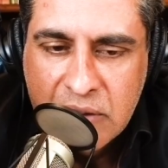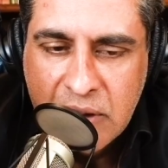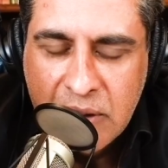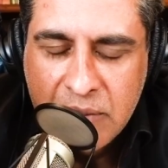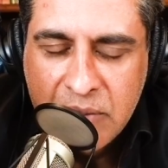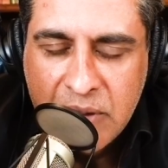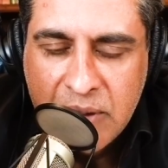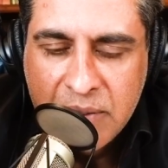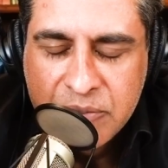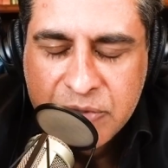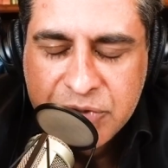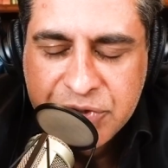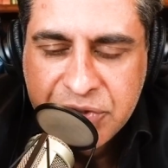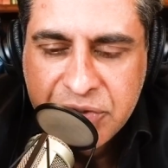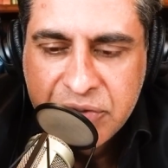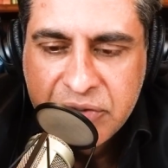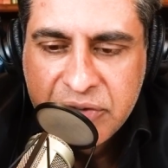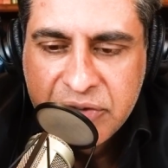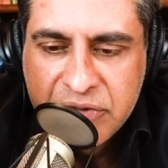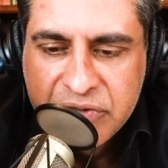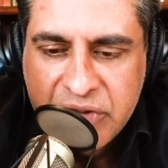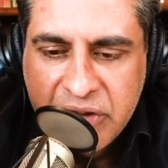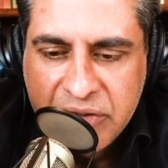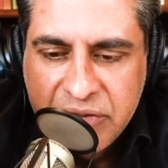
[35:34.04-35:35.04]
I'm
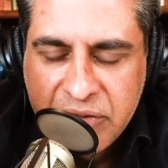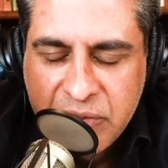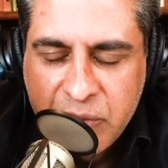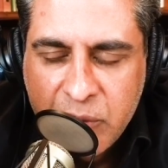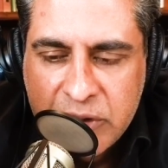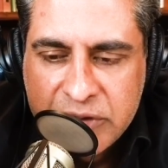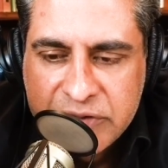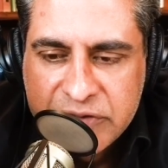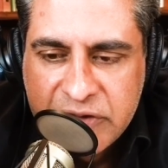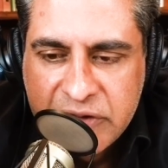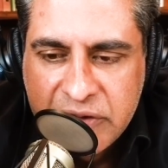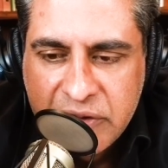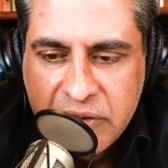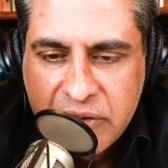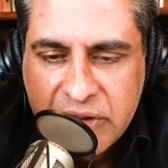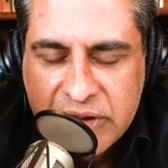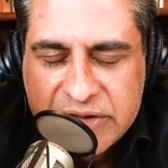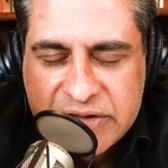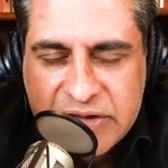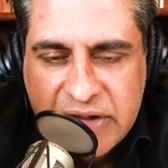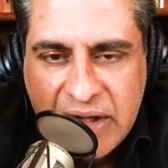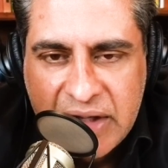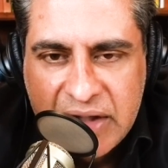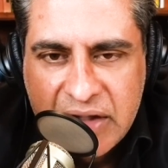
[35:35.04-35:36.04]
sure there's other ones that
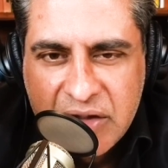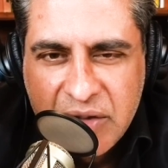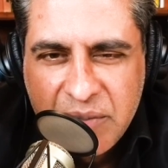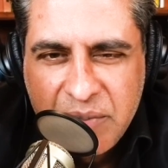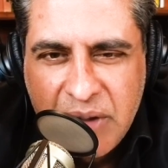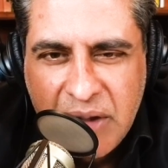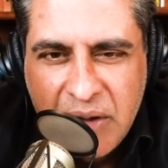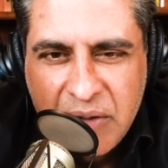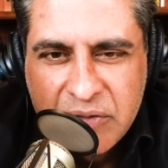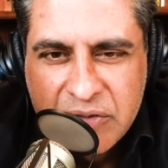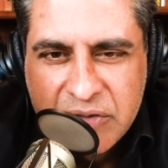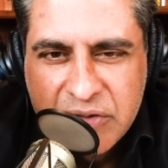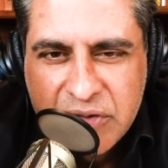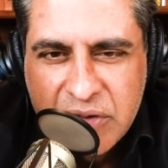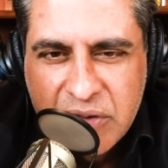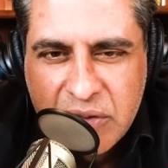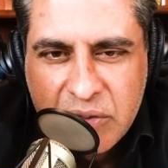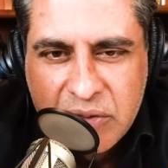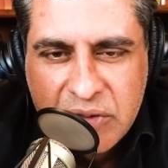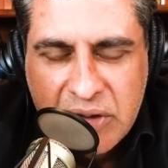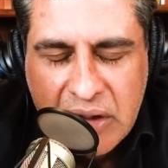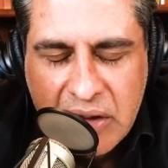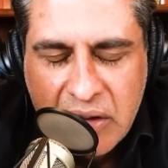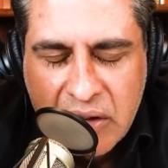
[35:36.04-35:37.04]
you're excited about
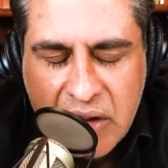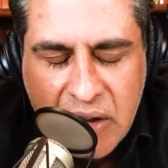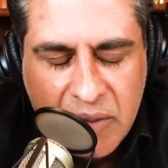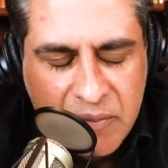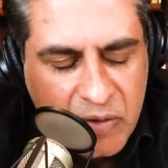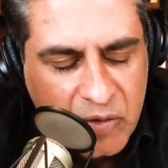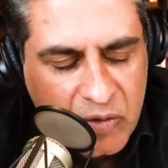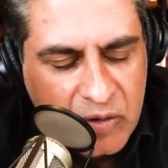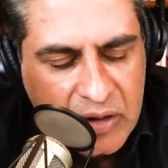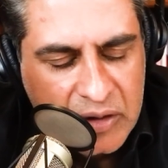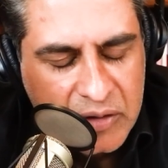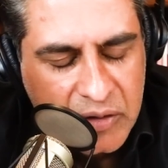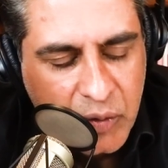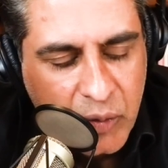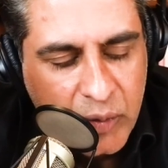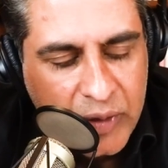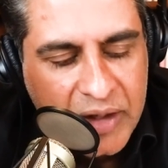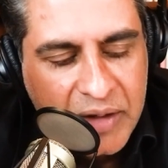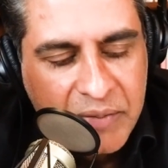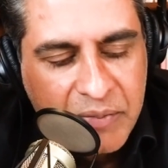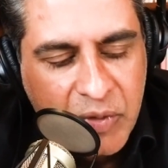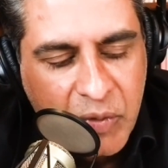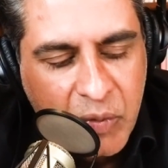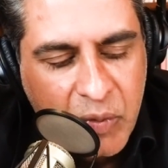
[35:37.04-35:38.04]
too that are coming along the
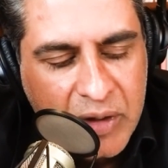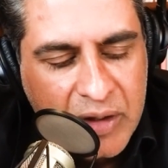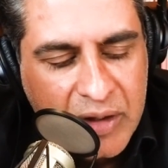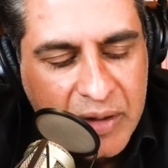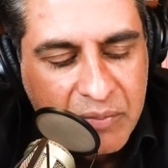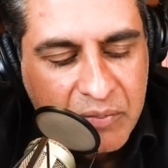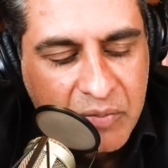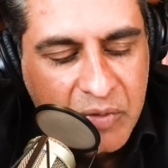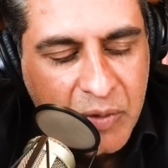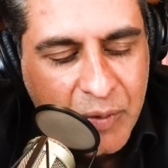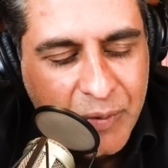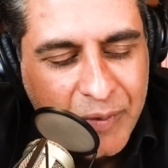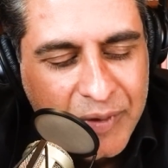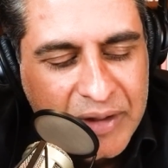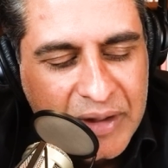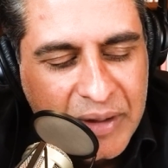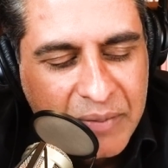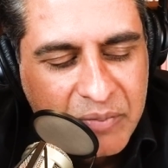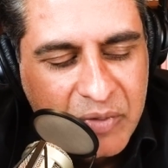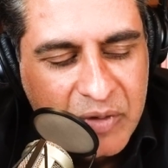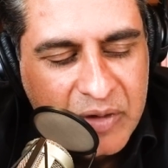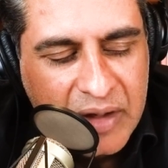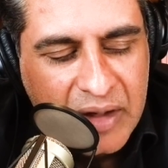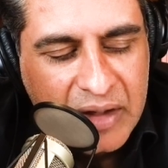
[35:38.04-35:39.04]
way, but the
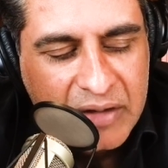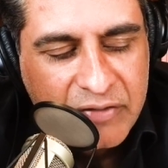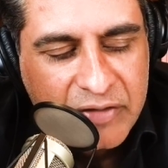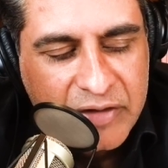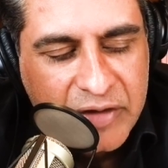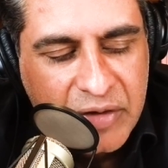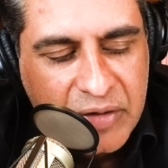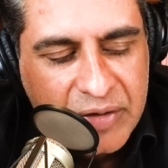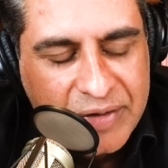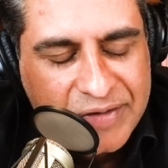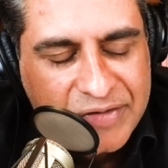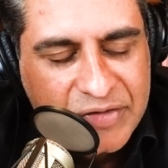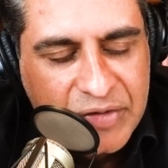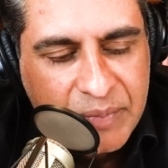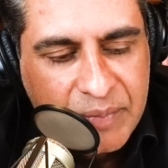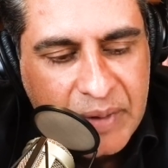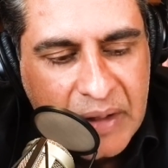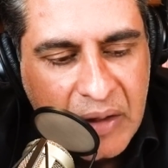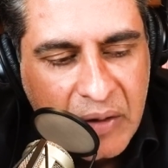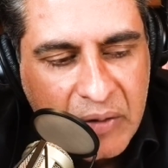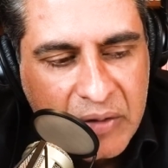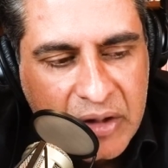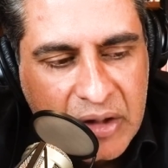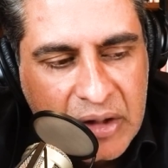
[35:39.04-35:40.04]
one I'm kind of curious
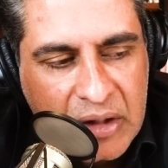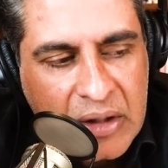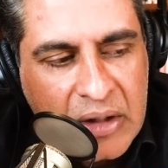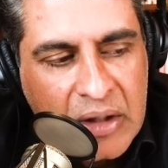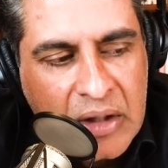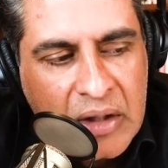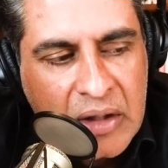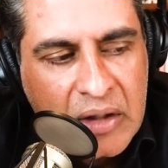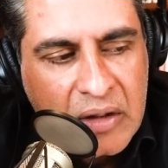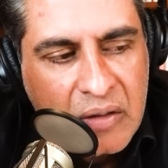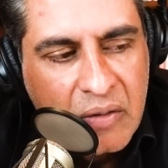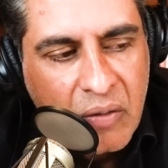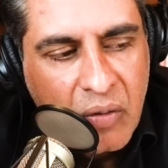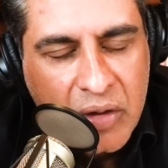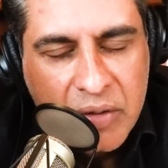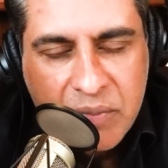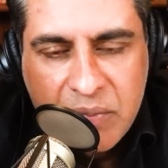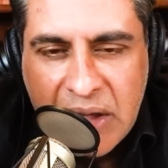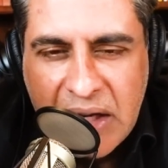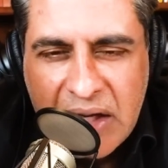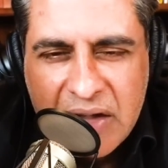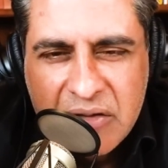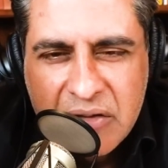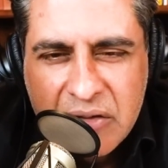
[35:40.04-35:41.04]
about, it
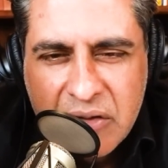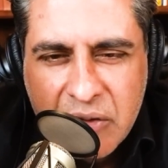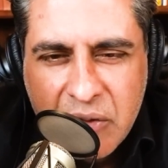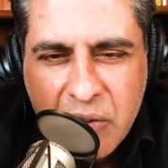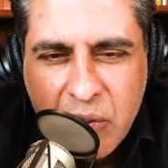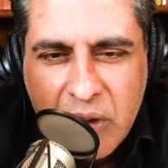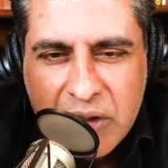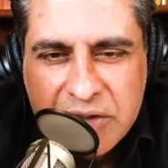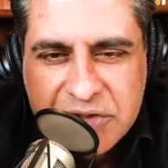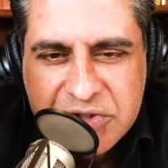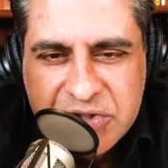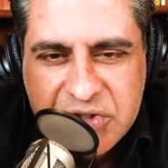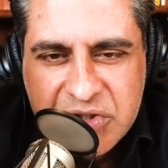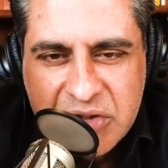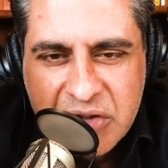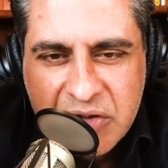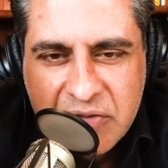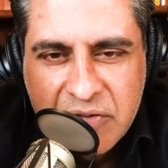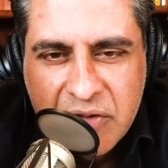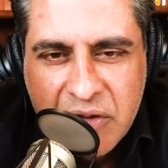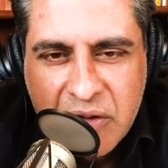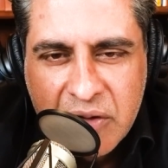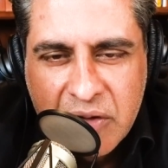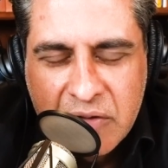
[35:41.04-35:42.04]
going back to the
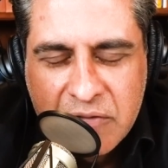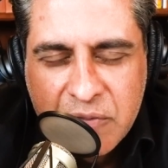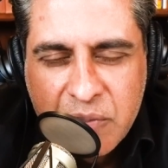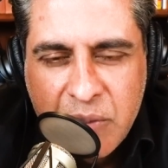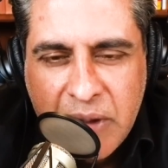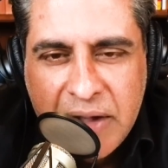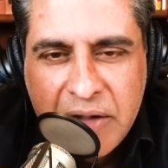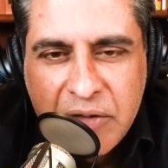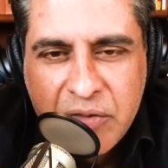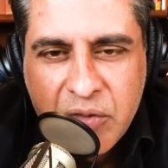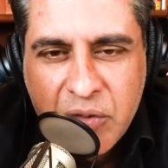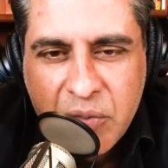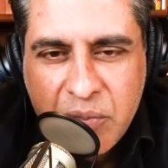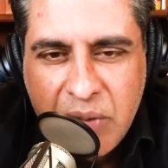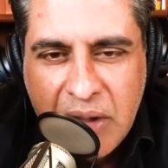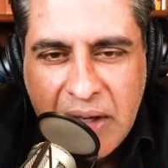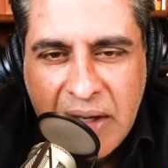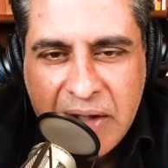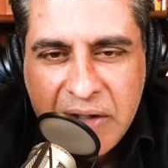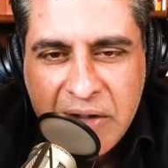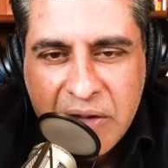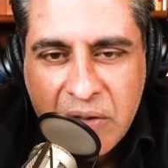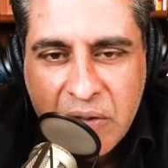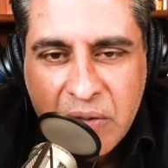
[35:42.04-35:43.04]
question of
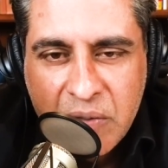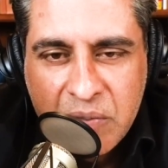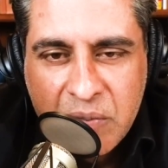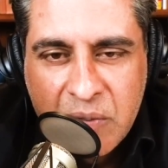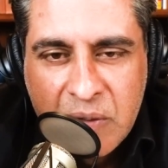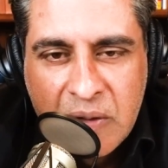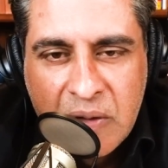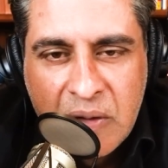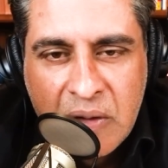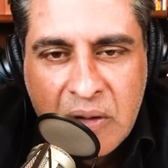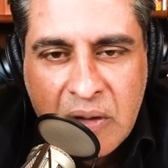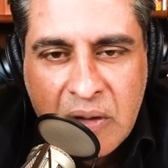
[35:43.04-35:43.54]
microbiome,